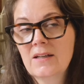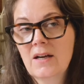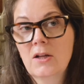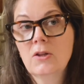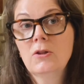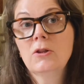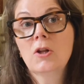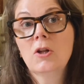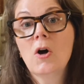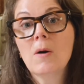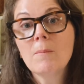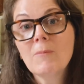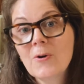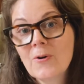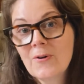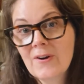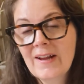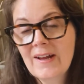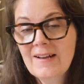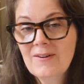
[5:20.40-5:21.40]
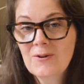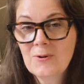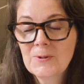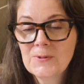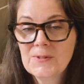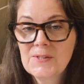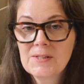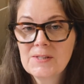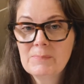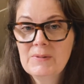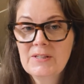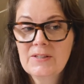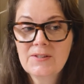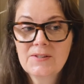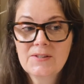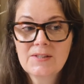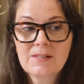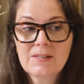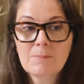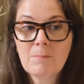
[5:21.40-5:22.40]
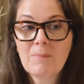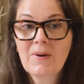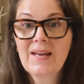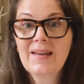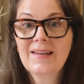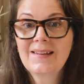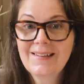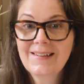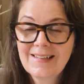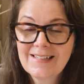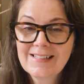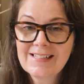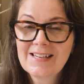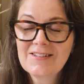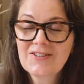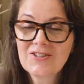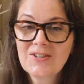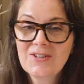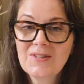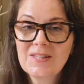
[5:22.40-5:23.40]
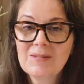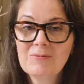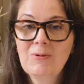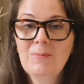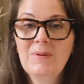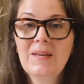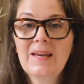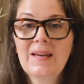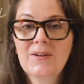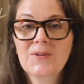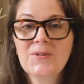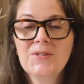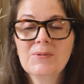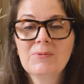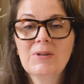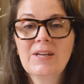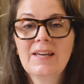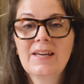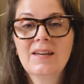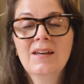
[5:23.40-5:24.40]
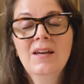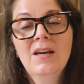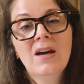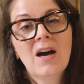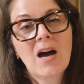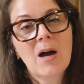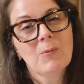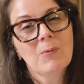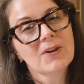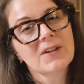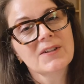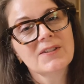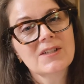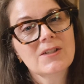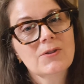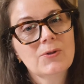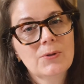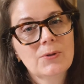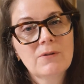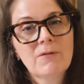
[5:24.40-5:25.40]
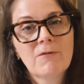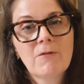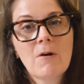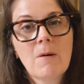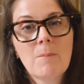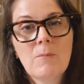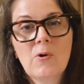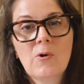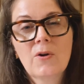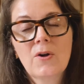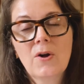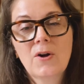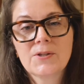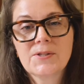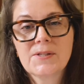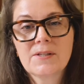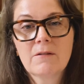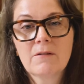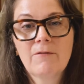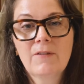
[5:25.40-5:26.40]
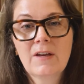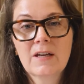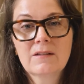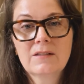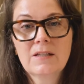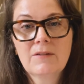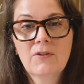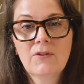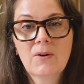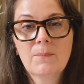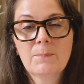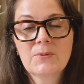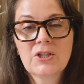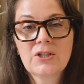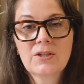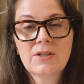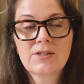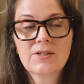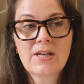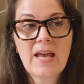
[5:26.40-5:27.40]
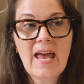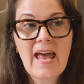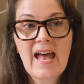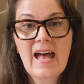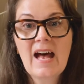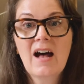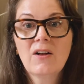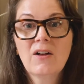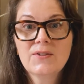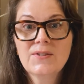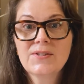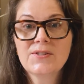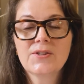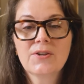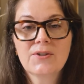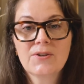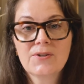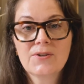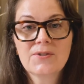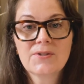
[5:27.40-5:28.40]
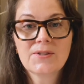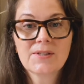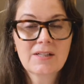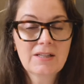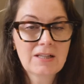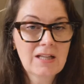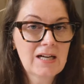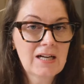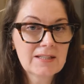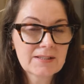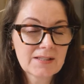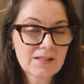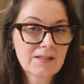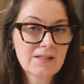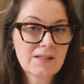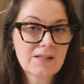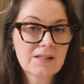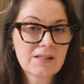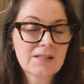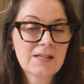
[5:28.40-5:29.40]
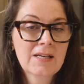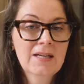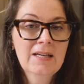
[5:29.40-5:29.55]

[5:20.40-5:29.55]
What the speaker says: a lot more e-courses because my attentions will be elsewhere, I wanted to look for a more cost-effective option to house those classes